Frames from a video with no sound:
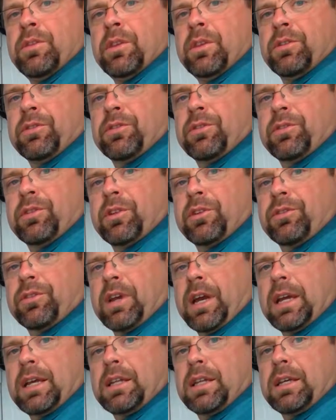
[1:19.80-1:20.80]
This is the
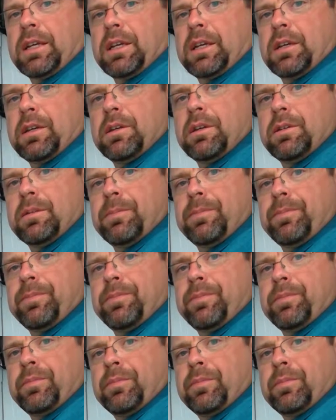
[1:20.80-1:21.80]
cyclic,
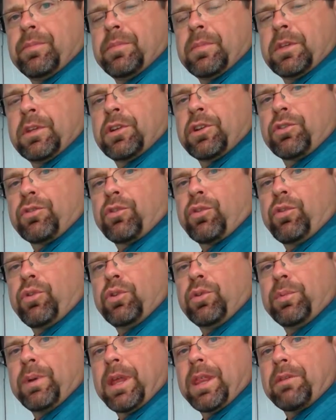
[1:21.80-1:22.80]

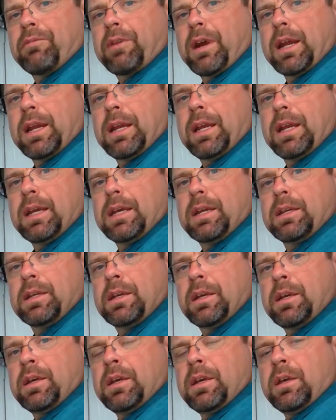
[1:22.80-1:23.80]
controlled by the right hand.
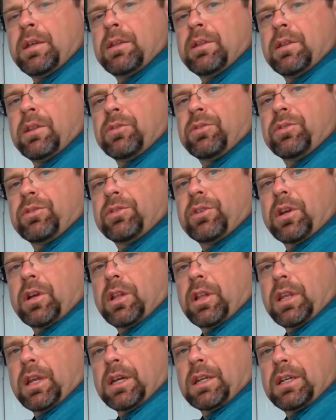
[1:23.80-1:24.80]
This is the
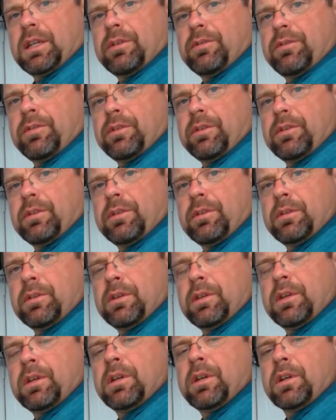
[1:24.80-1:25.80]
collective,
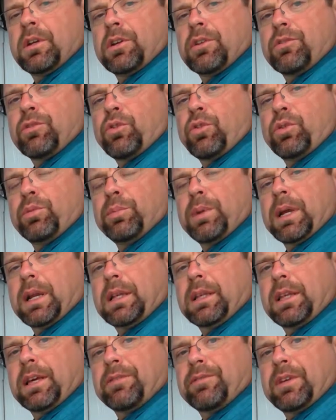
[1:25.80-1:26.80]
controlled by the
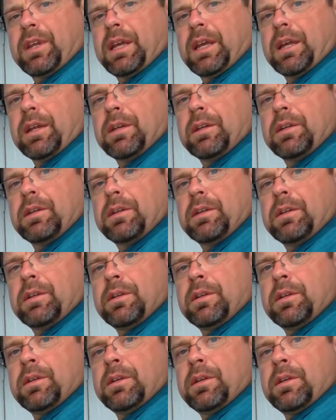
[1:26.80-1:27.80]
left hand.
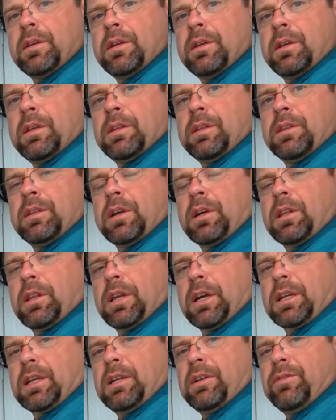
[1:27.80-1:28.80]
The
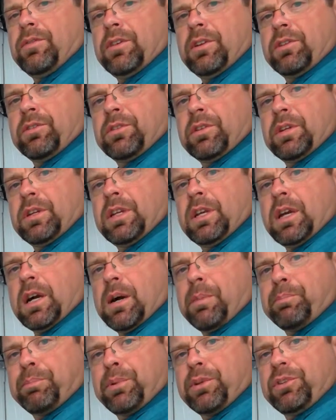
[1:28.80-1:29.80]
collective is in the
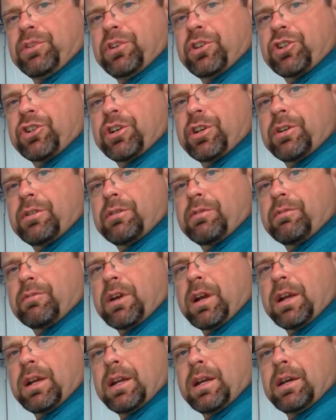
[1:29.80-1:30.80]
up position
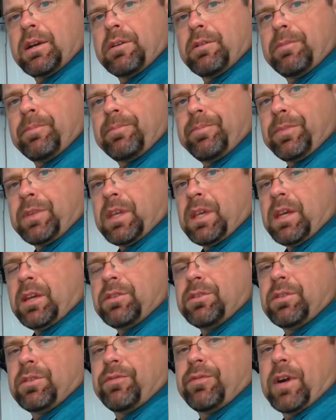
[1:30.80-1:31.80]
right now,
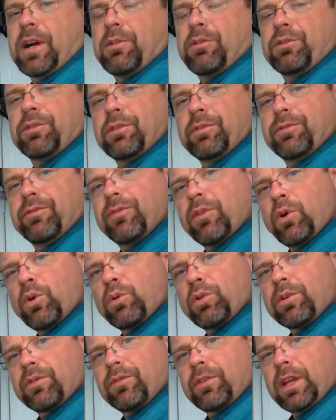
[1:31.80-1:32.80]
as if I was in
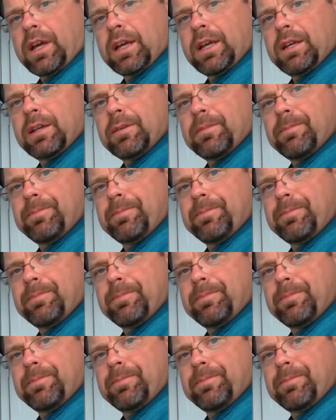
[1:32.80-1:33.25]
forward flight,